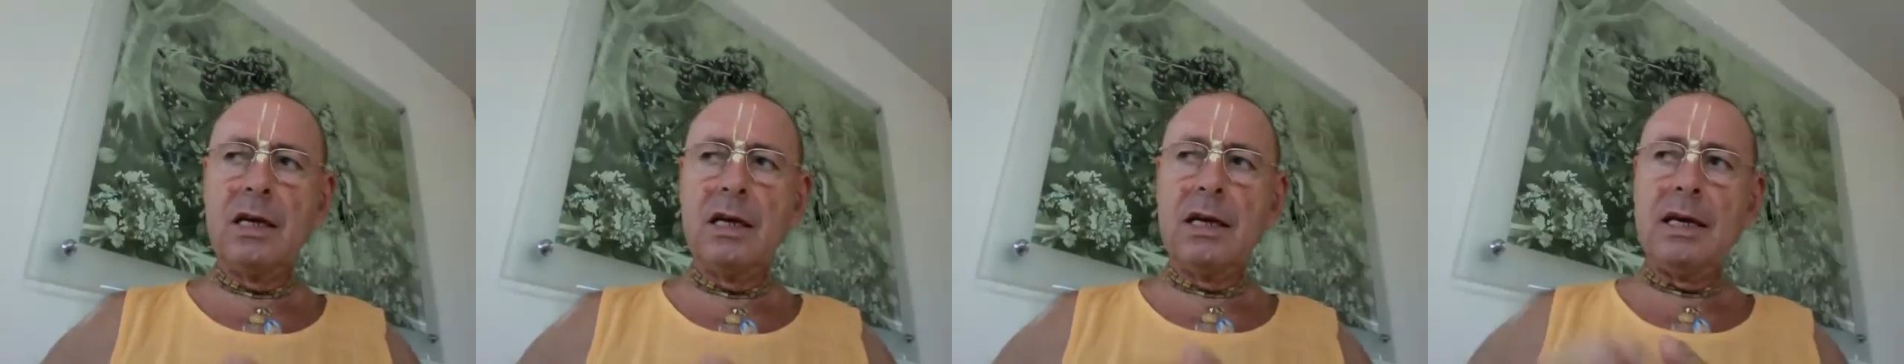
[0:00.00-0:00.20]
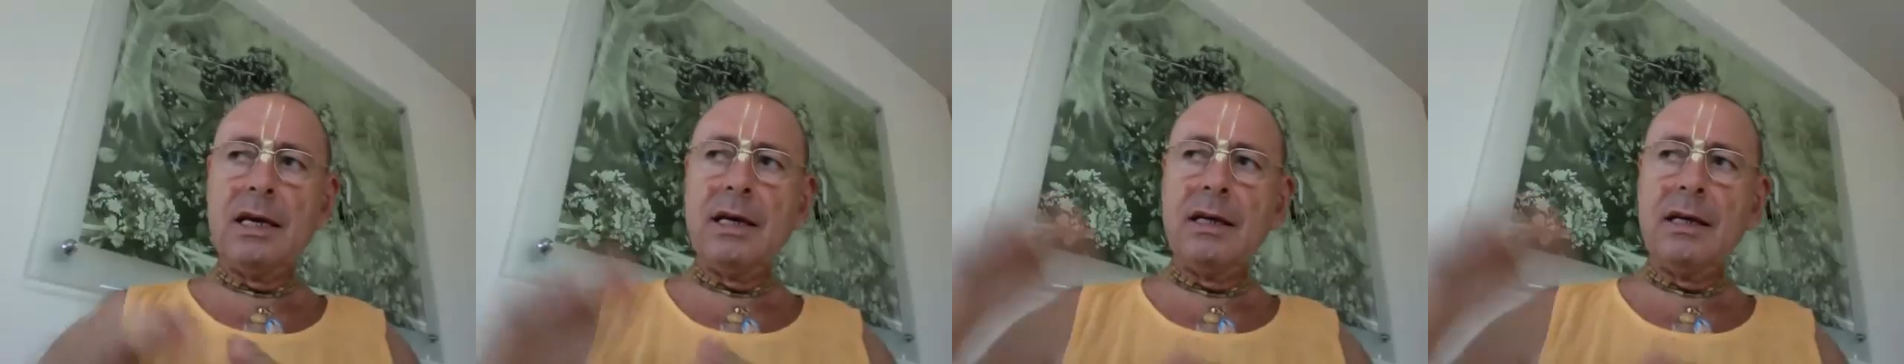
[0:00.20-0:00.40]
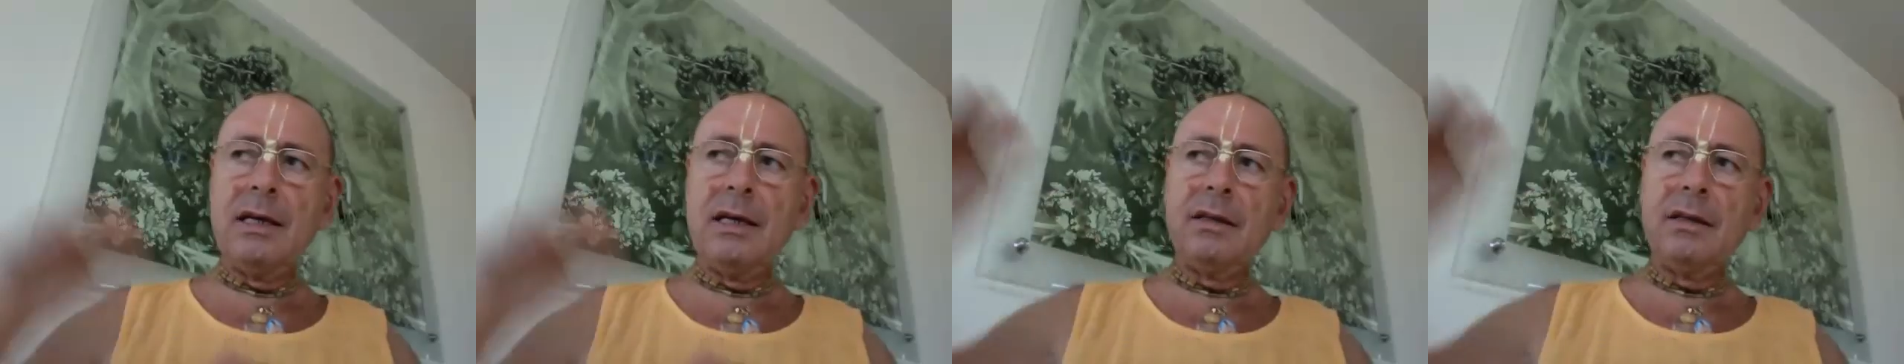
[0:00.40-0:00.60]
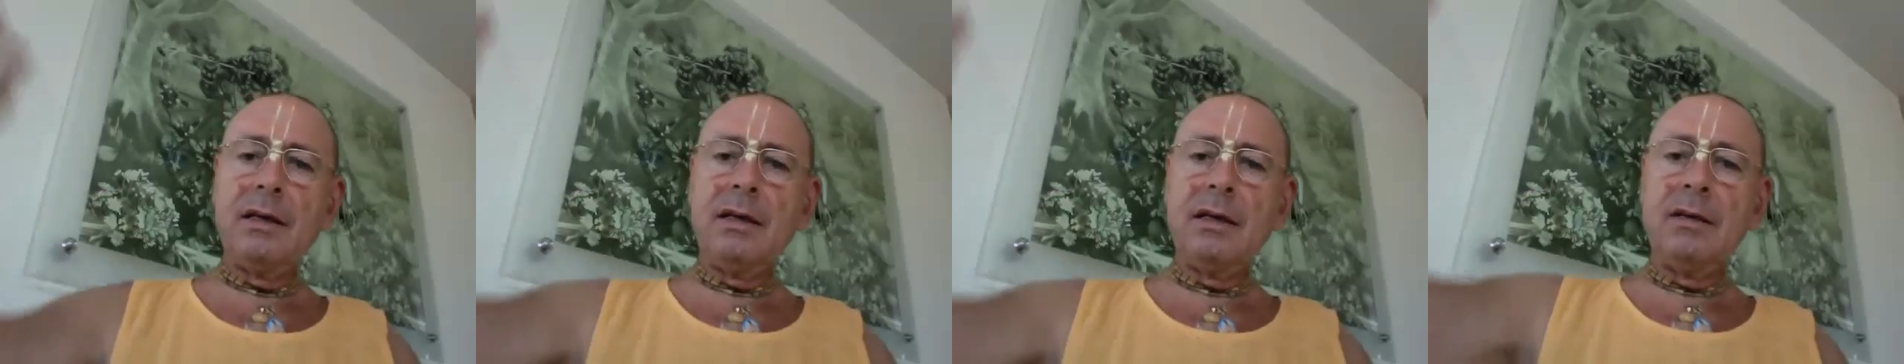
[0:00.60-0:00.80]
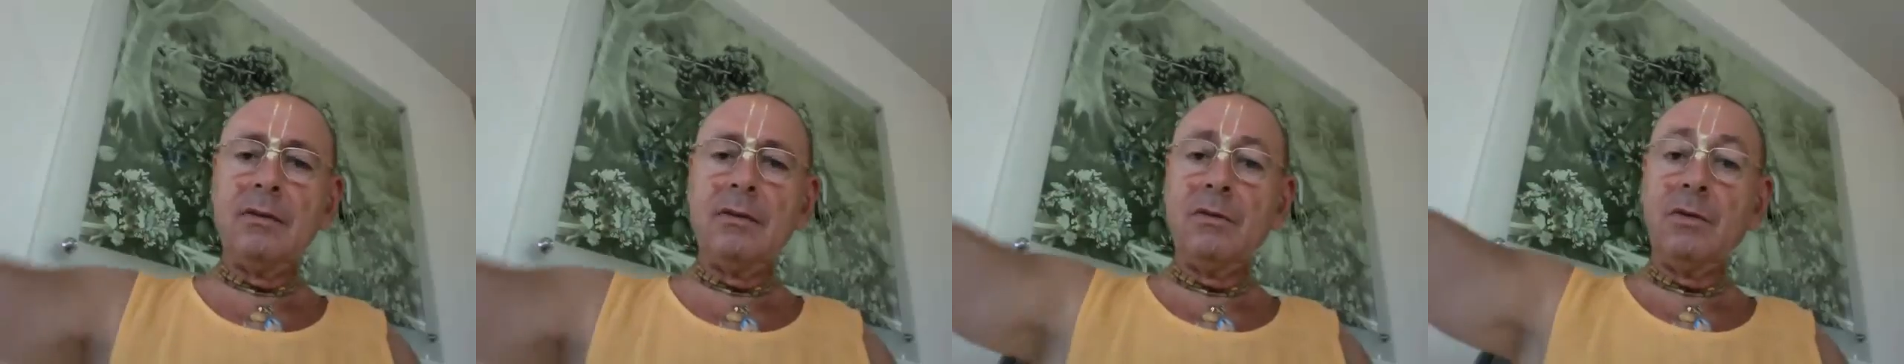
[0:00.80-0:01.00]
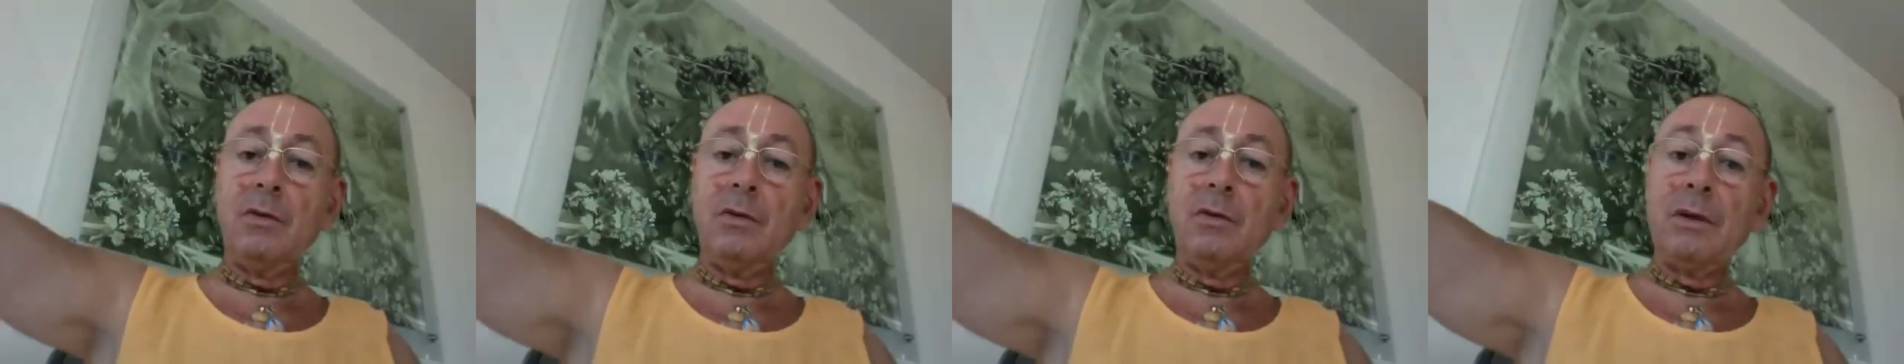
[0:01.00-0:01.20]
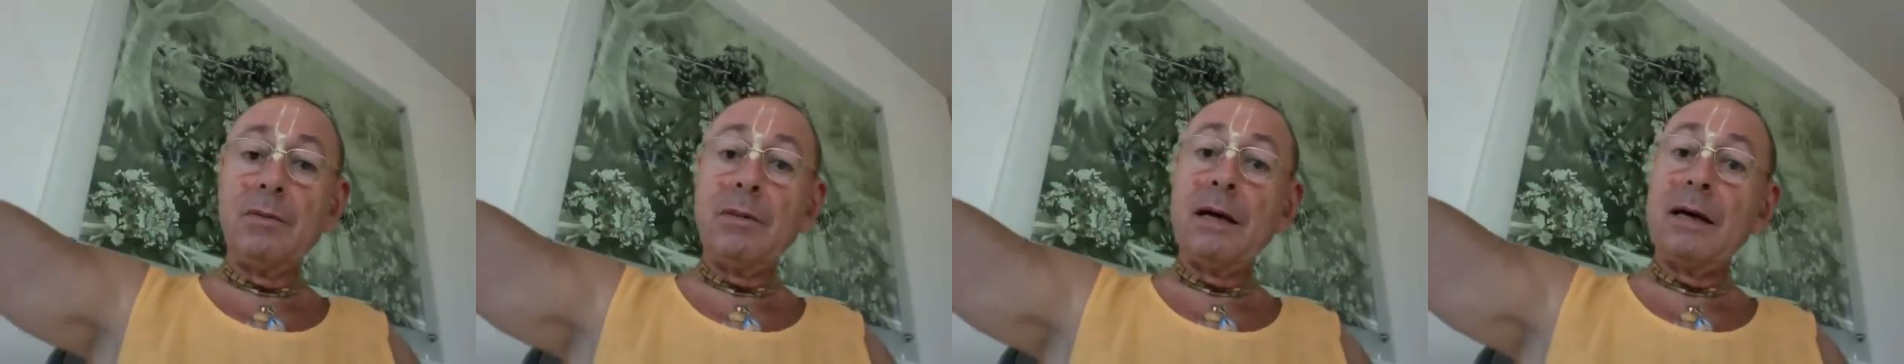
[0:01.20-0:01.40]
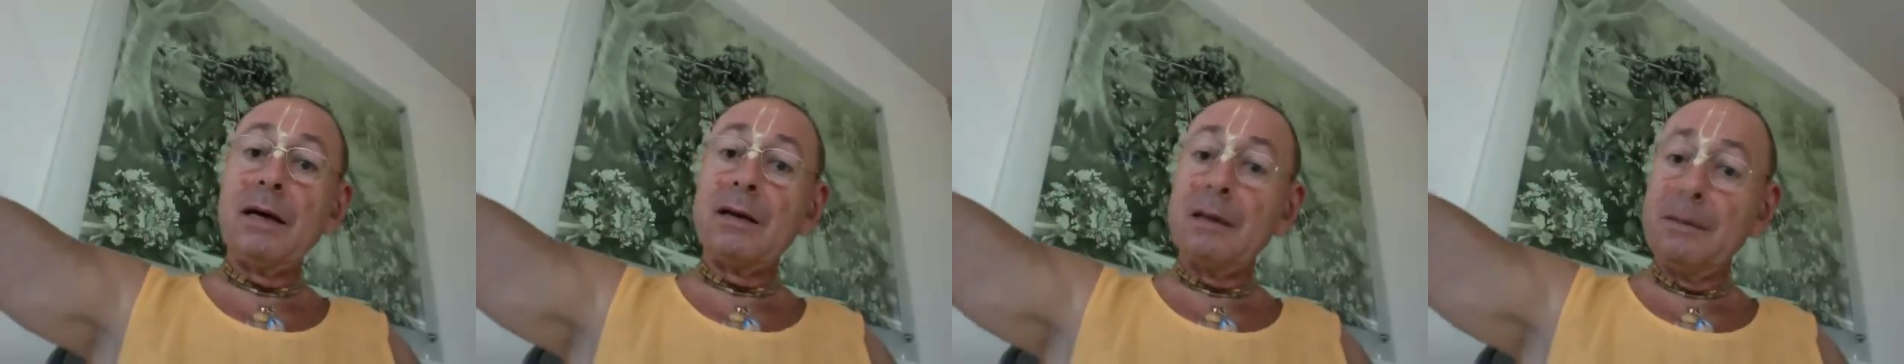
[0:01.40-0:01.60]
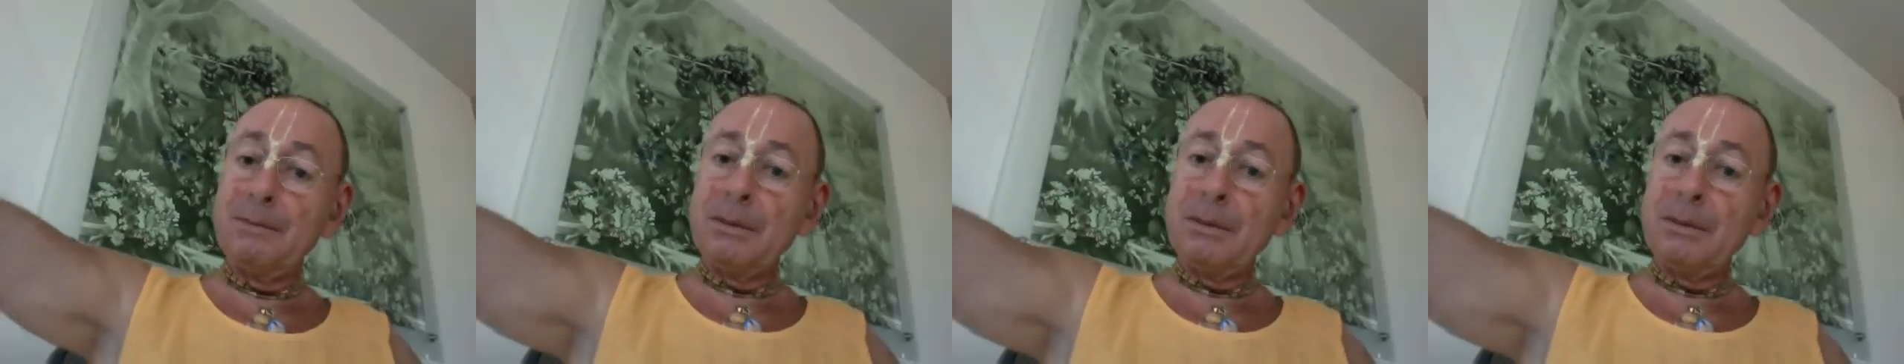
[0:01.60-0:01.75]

And then we went back up